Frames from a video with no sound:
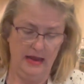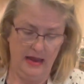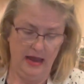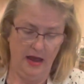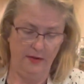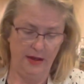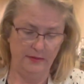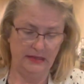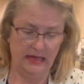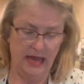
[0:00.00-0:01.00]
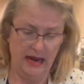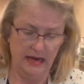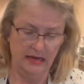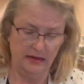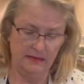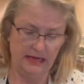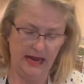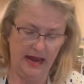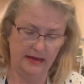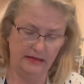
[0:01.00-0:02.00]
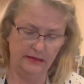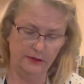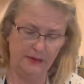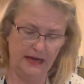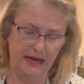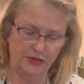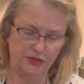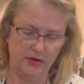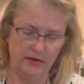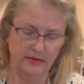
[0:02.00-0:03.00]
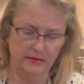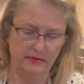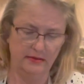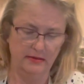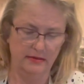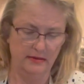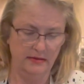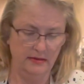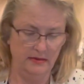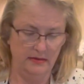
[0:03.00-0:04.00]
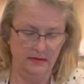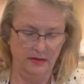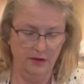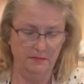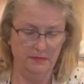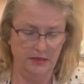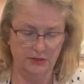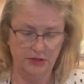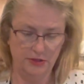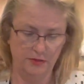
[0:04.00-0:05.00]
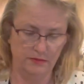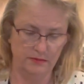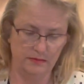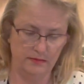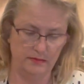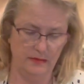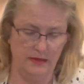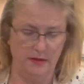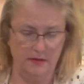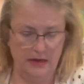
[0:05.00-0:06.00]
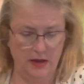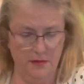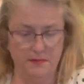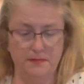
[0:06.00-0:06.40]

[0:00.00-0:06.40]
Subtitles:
how I would like. I'm gonna add a little bit extra. Oh, there's 2, there we go.